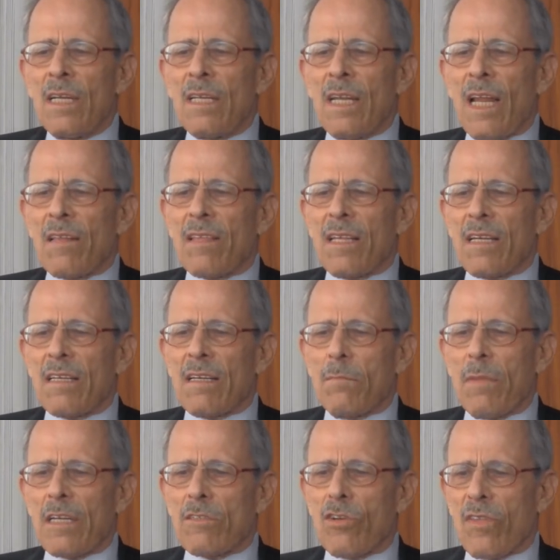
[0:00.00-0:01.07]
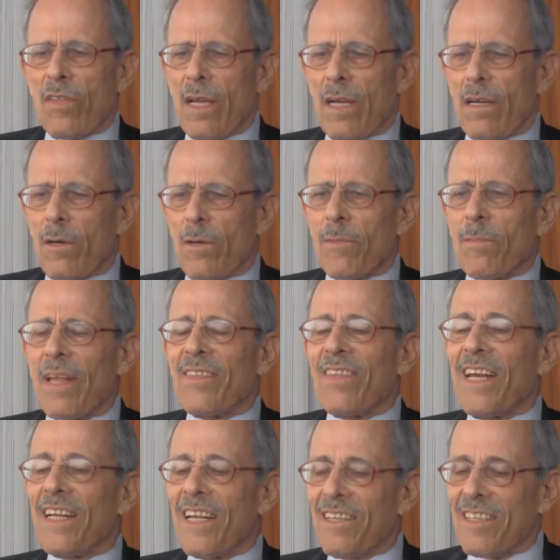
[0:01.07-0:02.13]
nothing much there. And
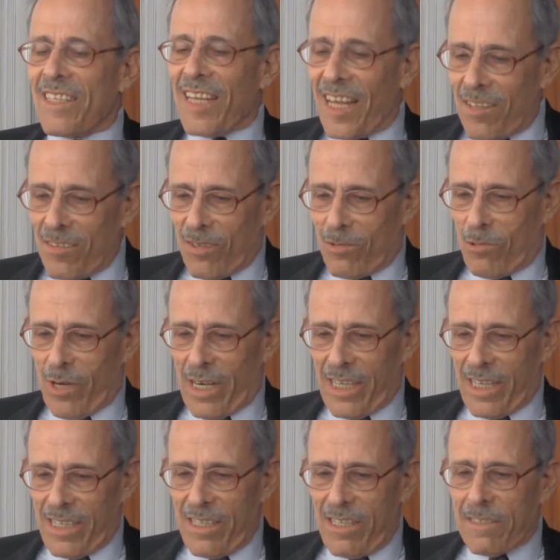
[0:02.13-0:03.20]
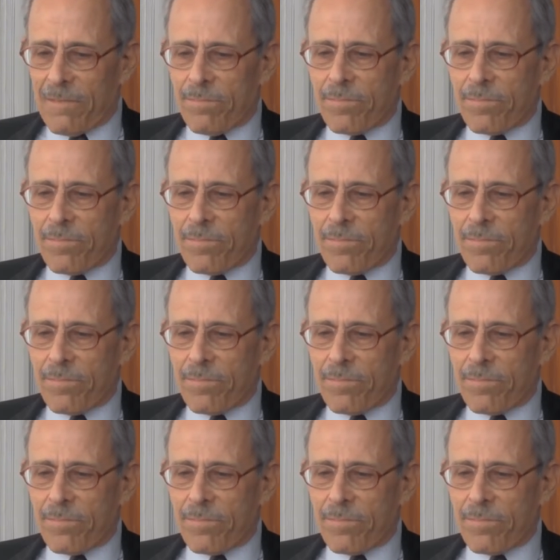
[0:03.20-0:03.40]
then in 10th grade